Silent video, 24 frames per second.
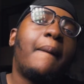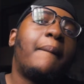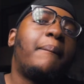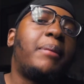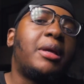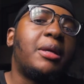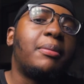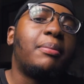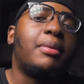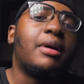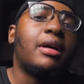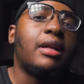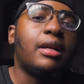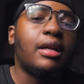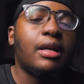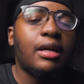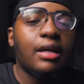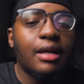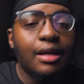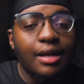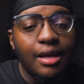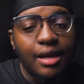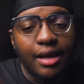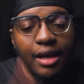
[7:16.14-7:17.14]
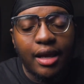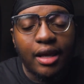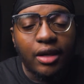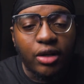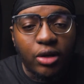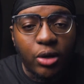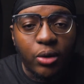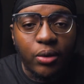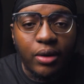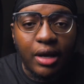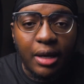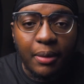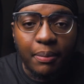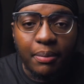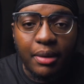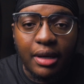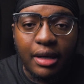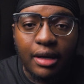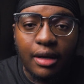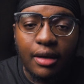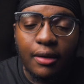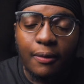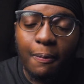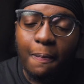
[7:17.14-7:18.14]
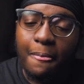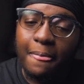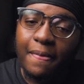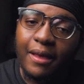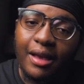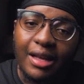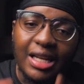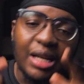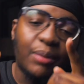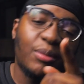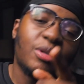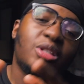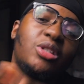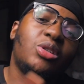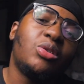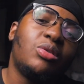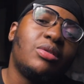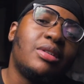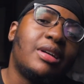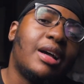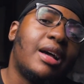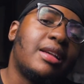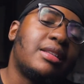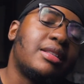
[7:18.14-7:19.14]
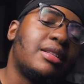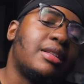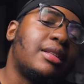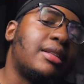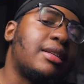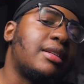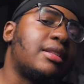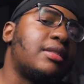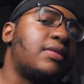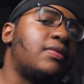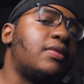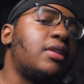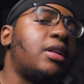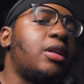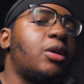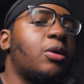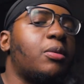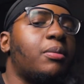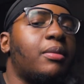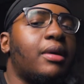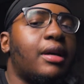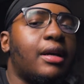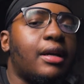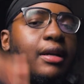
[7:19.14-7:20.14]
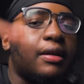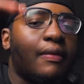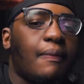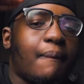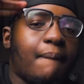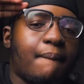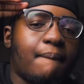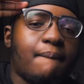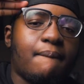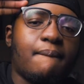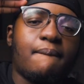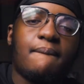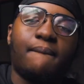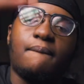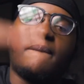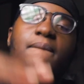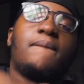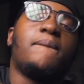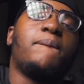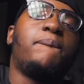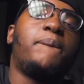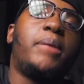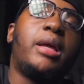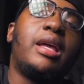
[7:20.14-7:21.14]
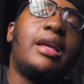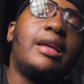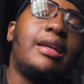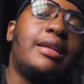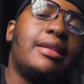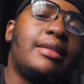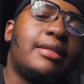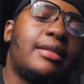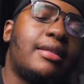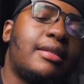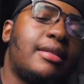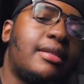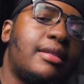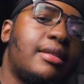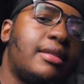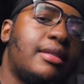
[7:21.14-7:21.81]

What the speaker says: be better, and create better. And I'm gonna see you guys in the next video, man. Peace.